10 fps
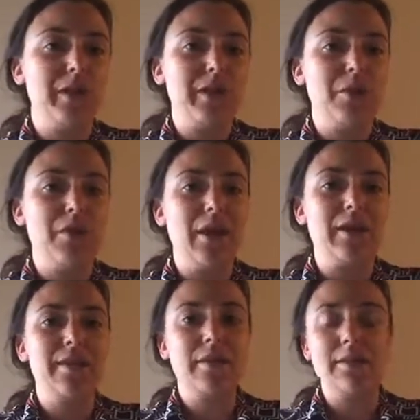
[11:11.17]

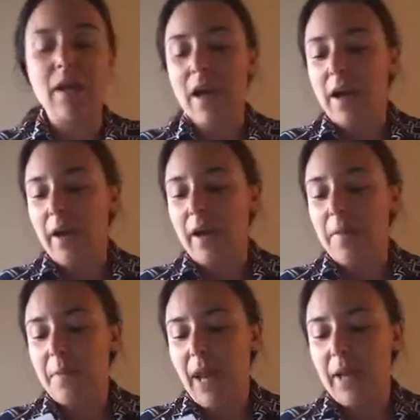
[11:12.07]
experiences
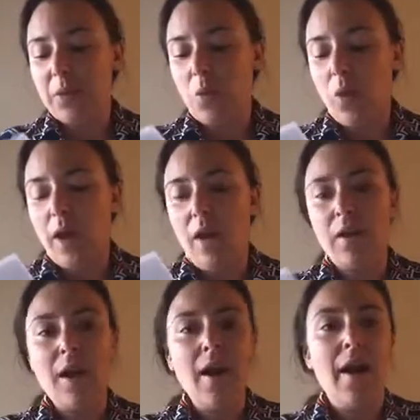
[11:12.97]
as well.